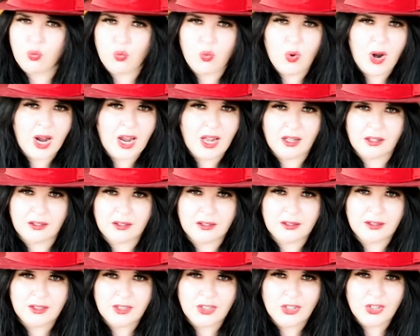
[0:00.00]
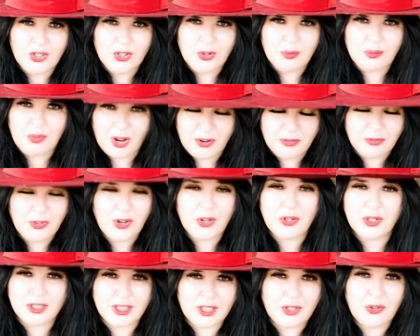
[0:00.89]
well by
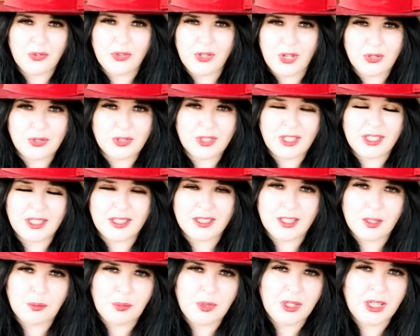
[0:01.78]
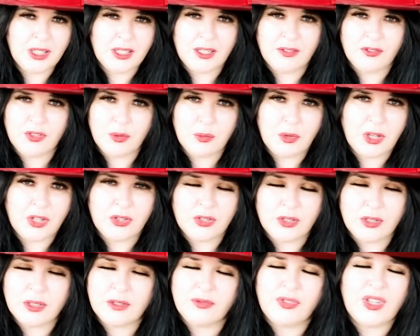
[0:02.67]
focusing on those things at the beginning of the month,
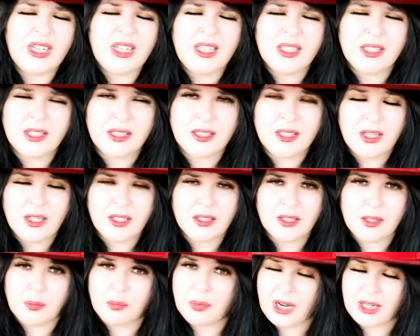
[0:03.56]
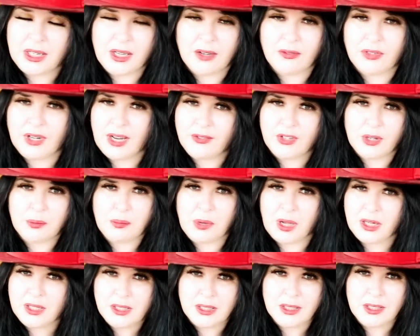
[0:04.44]
because Venus, the planet of love and
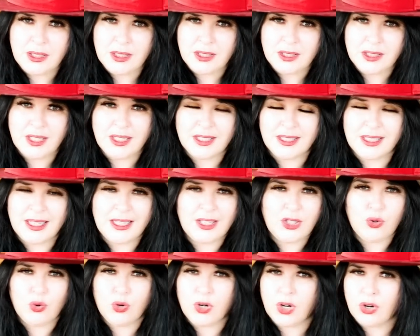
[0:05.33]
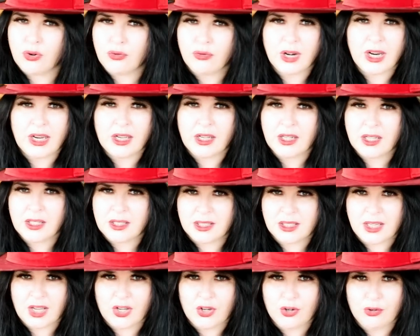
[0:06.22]
abundance, is in your career
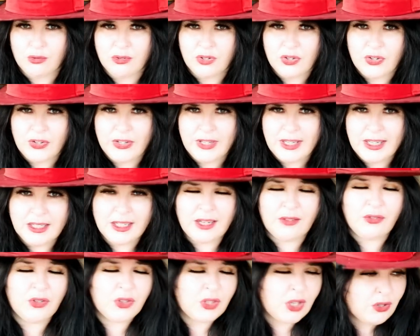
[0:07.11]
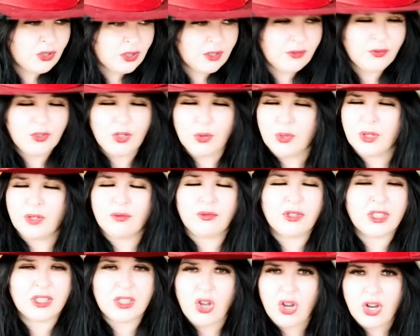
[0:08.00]
zone. Now, for those of you who are
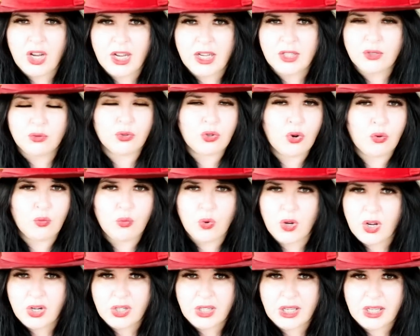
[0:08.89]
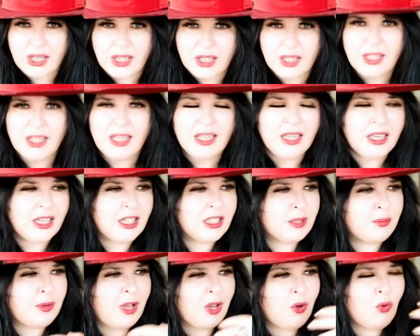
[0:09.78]
retired or not working,
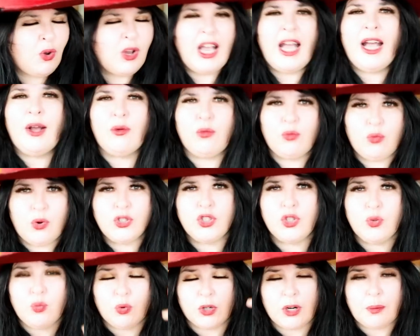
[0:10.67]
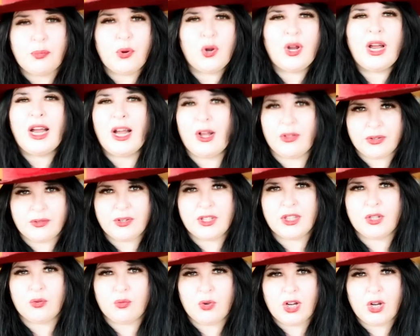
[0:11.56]
it's about what you want to put out there
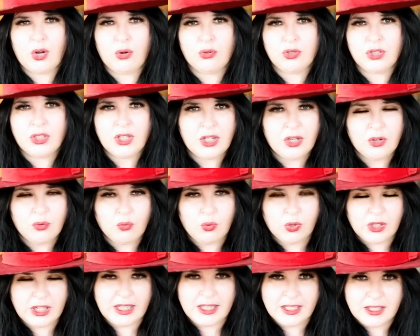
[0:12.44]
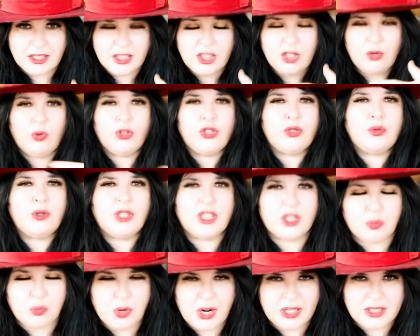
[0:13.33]
in the world, what it is that you want to
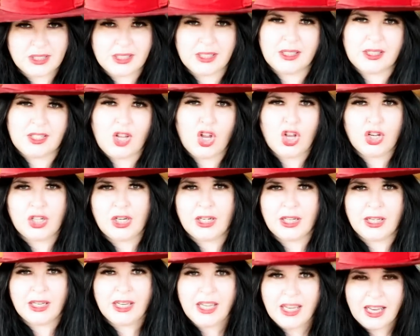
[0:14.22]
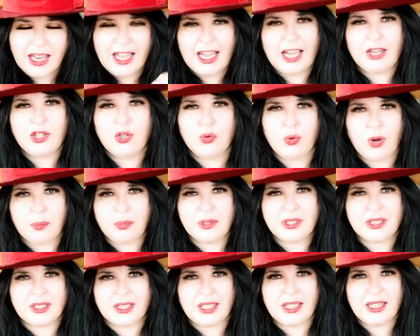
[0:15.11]
express externally, how you are
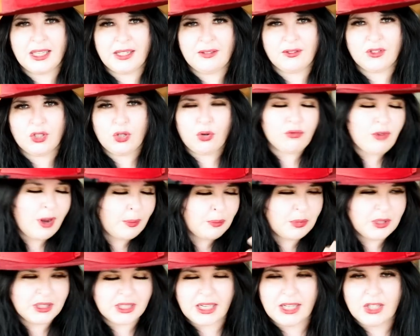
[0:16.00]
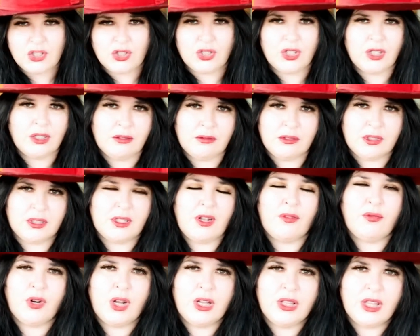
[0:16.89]
perceived, your reputation,
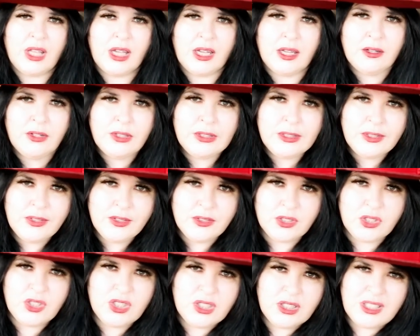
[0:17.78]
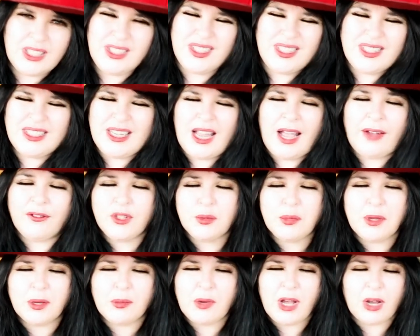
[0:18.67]
stuff like that. So it doesn't have
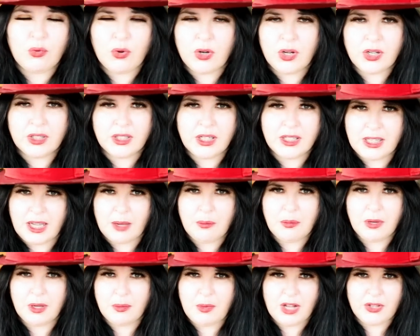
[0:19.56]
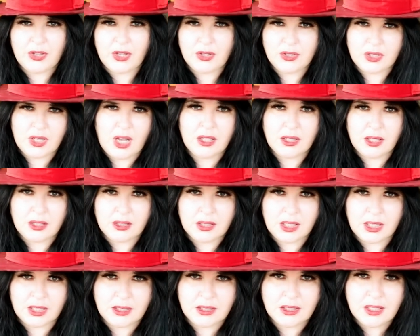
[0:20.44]
to be about work. It can be about those other
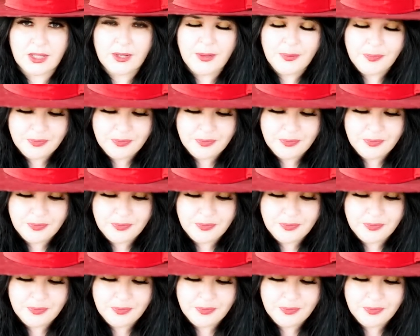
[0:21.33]
things.